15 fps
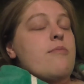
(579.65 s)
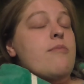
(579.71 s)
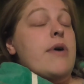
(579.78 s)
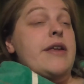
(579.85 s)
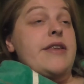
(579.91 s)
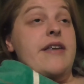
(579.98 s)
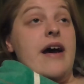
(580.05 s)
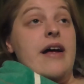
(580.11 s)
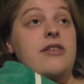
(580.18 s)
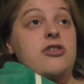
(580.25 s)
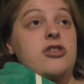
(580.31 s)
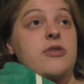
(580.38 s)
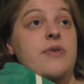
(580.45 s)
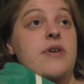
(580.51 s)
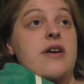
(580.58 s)
my dad
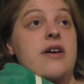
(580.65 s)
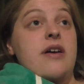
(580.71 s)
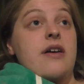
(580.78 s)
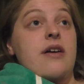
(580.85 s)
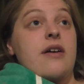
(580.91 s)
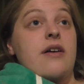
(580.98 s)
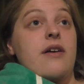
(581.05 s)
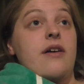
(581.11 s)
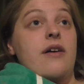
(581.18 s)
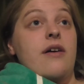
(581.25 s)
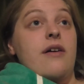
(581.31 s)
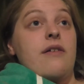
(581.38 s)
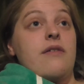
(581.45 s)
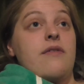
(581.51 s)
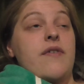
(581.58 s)
doing
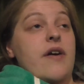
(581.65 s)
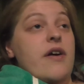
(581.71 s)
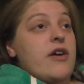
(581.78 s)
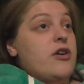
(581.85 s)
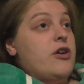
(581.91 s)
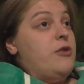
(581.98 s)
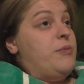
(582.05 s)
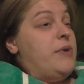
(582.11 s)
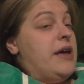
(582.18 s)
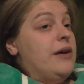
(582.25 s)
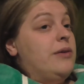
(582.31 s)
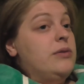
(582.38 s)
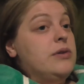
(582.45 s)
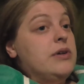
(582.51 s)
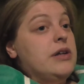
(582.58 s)
a very good
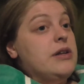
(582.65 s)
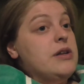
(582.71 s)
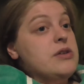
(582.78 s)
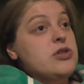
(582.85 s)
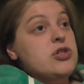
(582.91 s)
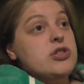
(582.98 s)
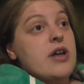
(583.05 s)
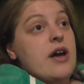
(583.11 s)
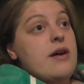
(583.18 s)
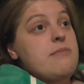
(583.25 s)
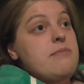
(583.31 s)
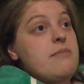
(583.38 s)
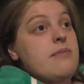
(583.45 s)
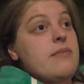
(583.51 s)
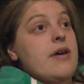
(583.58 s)
meal at
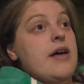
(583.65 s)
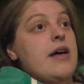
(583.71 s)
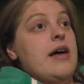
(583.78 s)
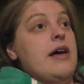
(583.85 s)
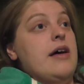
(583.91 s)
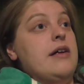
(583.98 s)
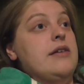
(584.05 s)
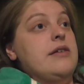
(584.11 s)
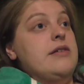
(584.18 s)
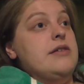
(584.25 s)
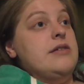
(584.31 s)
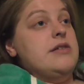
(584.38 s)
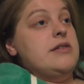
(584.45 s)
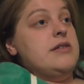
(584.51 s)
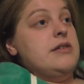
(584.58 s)
lunchtime,
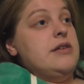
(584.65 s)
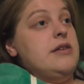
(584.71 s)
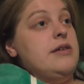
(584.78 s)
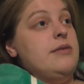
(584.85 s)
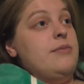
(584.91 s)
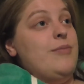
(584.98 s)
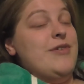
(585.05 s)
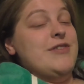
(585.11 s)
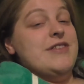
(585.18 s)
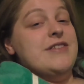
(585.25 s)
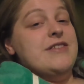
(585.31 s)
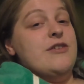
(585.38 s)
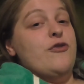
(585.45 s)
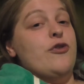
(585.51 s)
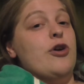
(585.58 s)
and my
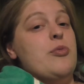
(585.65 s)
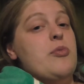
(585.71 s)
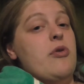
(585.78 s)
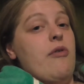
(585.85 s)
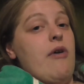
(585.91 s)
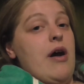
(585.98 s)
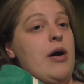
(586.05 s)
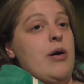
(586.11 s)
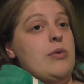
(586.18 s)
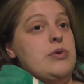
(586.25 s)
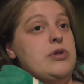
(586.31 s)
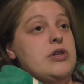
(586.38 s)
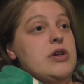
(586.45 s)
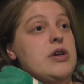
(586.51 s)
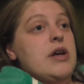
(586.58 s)
sister for coming
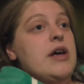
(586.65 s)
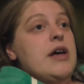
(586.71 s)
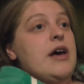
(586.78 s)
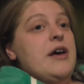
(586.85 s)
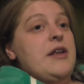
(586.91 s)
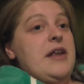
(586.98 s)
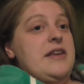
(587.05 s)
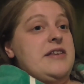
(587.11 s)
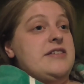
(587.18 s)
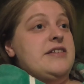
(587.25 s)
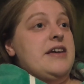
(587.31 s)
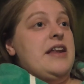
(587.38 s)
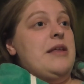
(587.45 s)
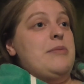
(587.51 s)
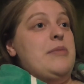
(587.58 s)
round and
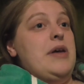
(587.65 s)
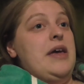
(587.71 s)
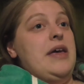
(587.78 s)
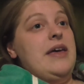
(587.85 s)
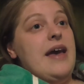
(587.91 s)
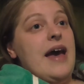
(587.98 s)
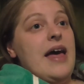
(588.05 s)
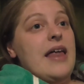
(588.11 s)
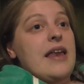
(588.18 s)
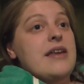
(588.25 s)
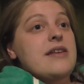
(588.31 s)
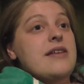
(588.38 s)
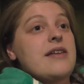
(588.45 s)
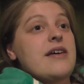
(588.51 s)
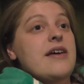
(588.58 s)
entertaining me
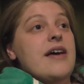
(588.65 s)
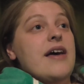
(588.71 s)
again.